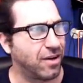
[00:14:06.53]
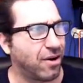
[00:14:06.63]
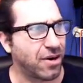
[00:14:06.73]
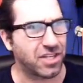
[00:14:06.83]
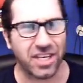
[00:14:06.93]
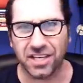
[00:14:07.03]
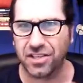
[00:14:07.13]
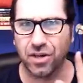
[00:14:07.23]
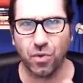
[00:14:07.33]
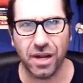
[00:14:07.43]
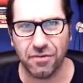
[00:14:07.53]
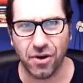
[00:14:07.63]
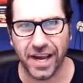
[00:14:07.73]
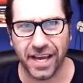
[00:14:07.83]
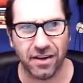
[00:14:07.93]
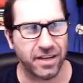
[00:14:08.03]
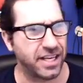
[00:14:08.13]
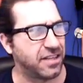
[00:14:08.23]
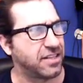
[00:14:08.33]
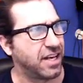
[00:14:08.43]
R Chestnut or whatever your handle
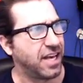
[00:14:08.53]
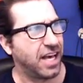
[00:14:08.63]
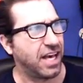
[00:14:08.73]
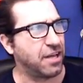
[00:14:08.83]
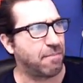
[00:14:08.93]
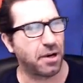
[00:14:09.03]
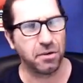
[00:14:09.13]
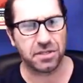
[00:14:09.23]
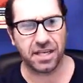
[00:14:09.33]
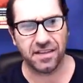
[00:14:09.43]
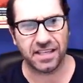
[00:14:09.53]
is, and you post it.